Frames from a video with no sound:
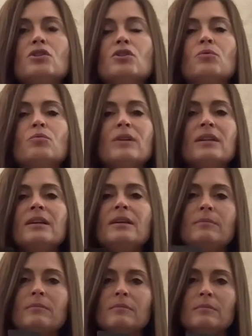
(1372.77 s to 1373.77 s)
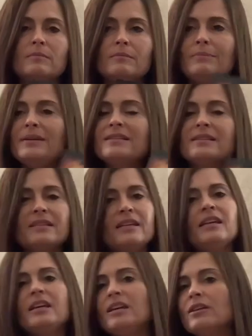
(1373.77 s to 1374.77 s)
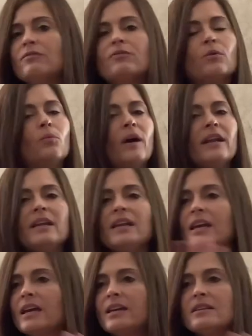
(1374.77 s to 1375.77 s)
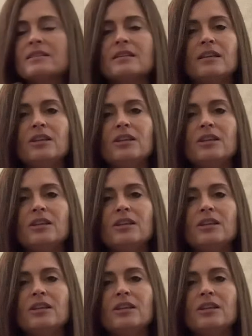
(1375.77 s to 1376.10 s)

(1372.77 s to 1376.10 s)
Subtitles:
to really be seen for what it is.